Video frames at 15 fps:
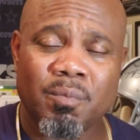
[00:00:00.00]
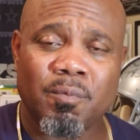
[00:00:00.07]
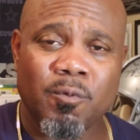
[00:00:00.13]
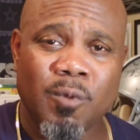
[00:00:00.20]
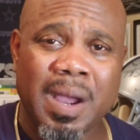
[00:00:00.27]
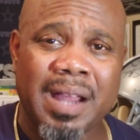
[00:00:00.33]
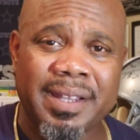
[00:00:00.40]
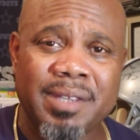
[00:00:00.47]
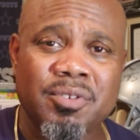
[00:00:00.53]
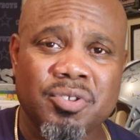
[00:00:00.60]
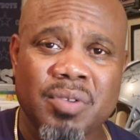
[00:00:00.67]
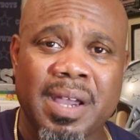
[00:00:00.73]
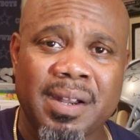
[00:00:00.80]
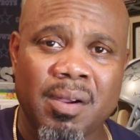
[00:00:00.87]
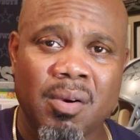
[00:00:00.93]
While he was
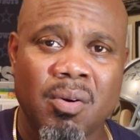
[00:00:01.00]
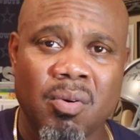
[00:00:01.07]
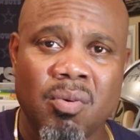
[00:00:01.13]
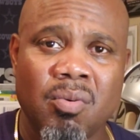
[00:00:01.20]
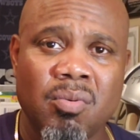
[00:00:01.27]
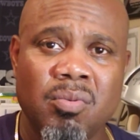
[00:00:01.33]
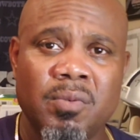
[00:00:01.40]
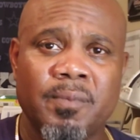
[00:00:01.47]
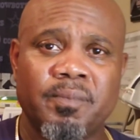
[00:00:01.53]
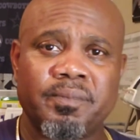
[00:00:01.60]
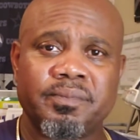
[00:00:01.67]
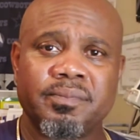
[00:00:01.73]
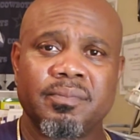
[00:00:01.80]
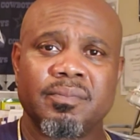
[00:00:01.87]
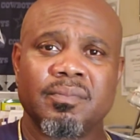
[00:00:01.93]
trying to hold
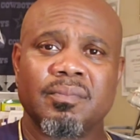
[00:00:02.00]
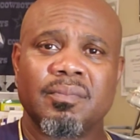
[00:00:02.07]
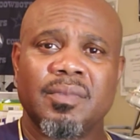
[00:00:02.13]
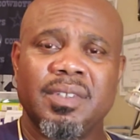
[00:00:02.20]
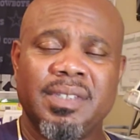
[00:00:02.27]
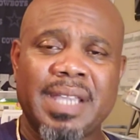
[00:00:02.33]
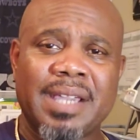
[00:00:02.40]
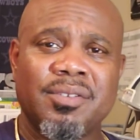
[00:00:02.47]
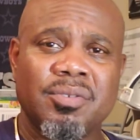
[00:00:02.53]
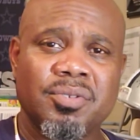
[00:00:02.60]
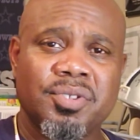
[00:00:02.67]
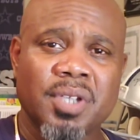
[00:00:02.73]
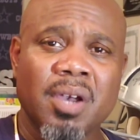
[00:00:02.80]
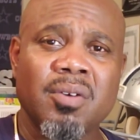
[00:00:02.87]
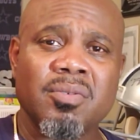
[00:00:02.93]
Daniel
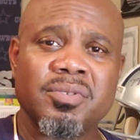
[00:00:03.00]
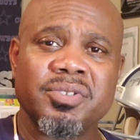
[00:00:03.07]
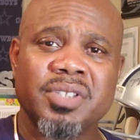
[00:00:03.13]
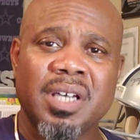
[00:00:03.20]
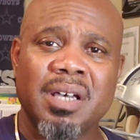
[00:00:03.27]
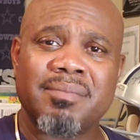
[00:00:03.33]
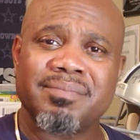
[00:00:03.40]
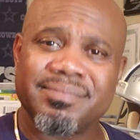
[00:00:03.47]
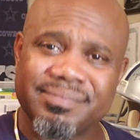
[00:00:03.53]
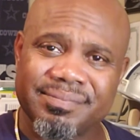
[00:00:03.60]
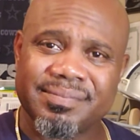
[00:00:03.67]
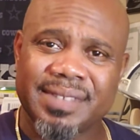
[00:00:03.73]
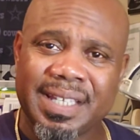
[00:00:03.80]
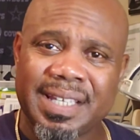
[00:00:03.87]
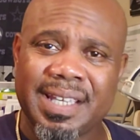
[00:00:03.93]
Jones up,
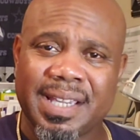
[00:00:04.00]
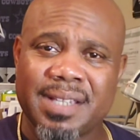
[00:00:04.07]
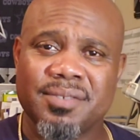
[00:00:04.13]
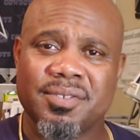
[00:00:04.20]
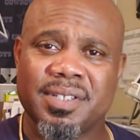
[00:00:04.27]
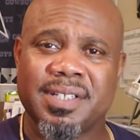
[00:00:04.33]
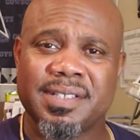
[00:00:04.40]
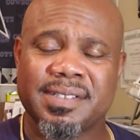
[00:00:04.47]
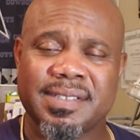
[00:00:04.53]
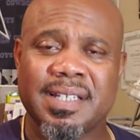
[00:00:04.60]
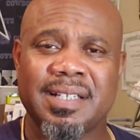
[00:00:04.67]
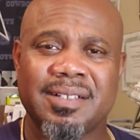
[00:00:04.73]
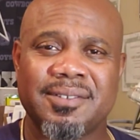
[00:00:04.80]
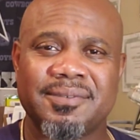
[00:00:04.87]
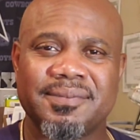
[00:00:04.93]
he injured
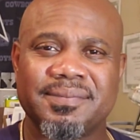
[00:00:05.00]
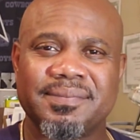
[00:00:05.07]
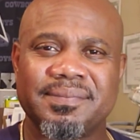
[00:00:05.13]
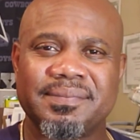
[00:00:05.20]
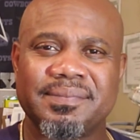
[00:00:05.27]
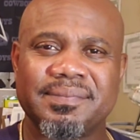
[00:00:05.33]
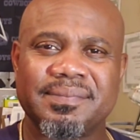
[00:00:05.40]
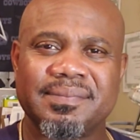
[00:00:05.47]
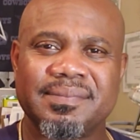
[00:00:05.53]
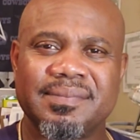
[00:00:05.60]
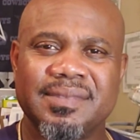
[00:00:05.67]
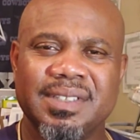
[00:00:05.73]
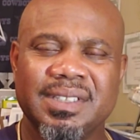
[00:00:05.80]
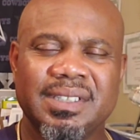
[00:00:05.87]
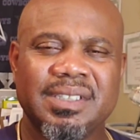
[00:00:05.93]
himself.
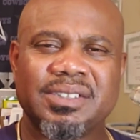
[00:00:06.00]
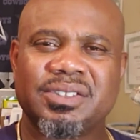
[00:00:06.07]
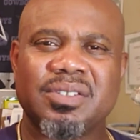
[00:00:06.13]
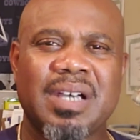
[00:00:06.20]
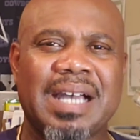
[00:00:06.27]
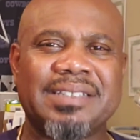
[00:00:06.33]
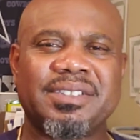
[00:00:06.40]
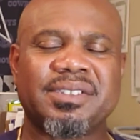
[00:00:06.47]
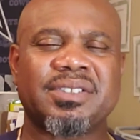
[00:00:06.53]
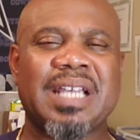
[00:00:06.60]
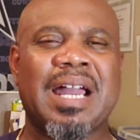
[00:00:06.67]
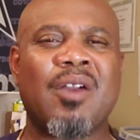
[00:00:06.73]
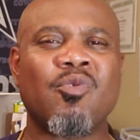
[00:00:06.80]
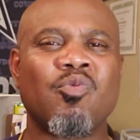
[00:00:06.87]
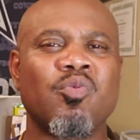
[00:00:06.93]
So I
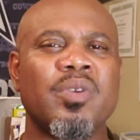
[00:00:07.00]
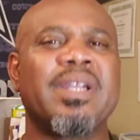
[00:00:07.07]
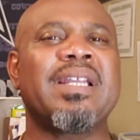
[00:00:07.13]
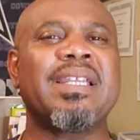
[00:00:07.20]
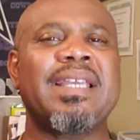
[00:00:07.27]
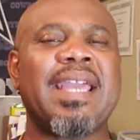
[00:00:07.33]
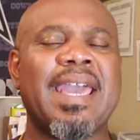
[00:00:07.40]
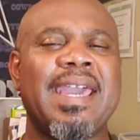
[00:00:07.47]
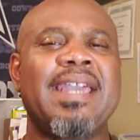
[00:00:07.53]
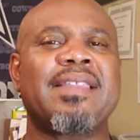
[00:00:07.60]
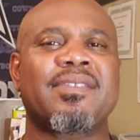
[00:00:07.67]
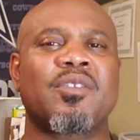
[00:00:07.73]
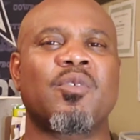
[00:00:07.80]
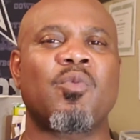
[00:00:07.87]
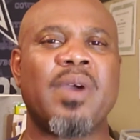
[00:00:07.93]
really
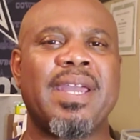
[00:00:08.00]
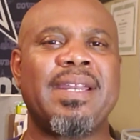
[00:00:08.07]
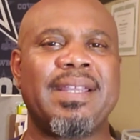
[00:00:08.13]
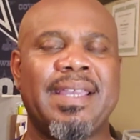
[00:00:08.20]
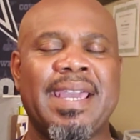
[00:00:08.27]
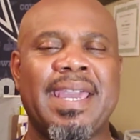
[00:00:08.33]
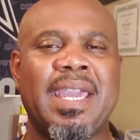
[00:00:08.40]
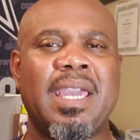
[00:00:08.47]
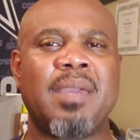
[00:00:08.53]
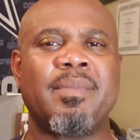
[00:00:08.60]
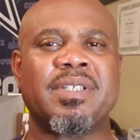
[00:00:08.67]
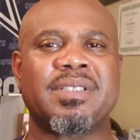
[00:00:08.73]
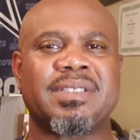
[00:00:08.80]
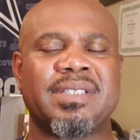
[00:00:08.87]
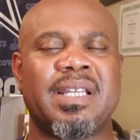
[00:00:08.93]
hate the way the game
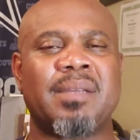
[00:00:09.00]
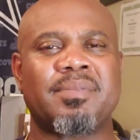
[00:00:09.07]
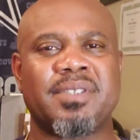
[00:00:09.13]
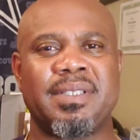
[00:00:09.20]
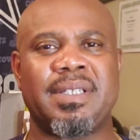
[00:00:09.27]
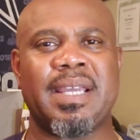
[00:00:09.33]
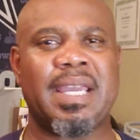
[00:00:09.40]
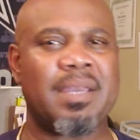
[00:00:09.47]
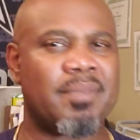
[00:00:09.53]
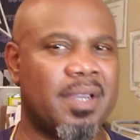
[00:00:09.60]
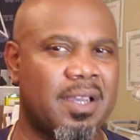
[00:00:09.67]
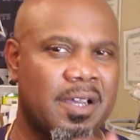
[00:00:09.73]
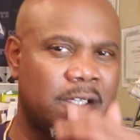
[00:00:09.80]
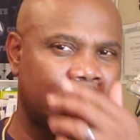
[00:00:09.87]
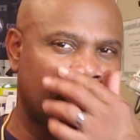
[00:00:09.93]
is set up today
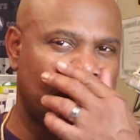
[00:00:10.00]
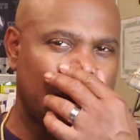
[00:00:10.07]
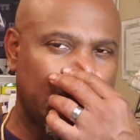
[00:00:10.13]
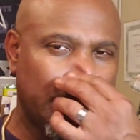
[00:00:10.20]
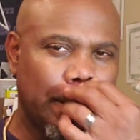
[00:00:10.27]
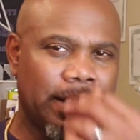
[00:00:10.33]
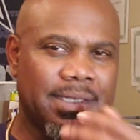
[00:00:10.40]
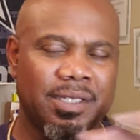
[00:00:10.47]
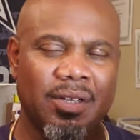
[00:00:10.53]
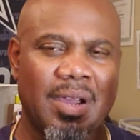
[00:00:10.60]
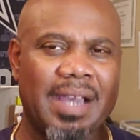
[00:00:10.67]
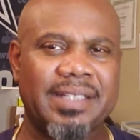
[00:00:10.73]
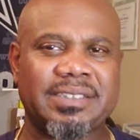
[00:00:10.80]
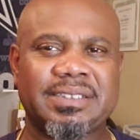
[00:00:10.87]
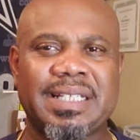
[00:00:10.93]
because I
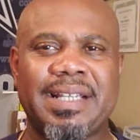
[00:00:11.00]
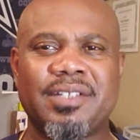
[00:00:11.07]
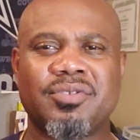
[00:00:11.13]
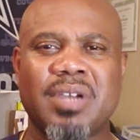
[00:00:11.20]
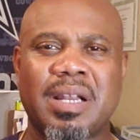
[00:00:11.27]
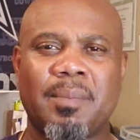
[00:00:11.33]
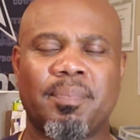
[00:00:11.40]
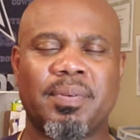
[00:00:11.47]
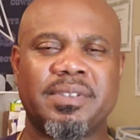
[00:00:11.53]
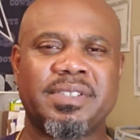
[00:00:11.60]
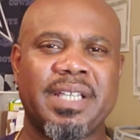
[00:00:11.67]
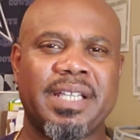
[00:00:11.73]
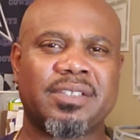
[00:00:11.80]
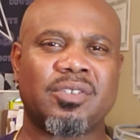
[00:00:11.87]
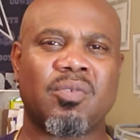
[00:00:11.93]
understand they're trying to
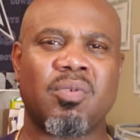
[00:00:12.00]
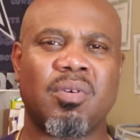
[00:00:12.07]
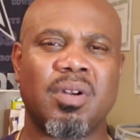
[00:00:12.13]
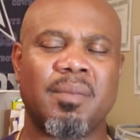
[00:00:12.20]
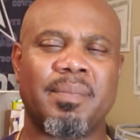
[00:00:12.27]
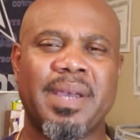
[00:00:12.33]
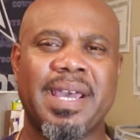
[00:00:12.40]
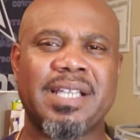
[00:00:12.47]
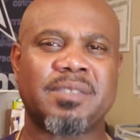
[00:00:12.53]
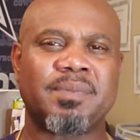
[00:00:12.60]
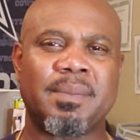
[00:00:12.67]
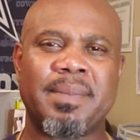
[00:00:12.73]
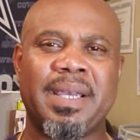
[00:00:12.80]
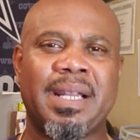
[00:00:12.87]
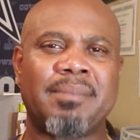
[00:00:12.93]
protect the quarterbacks, but
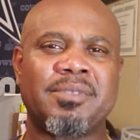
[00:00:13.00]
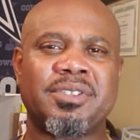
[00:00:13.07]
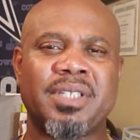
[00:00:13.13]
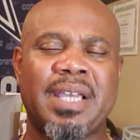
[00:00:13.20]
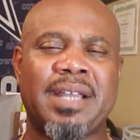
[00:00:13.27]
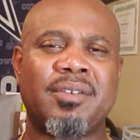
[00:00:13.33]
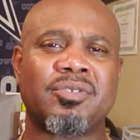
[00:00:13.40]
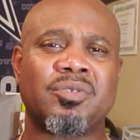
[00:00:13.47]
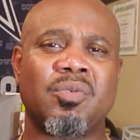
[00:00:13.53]
man, I'm gonna tell you, I know some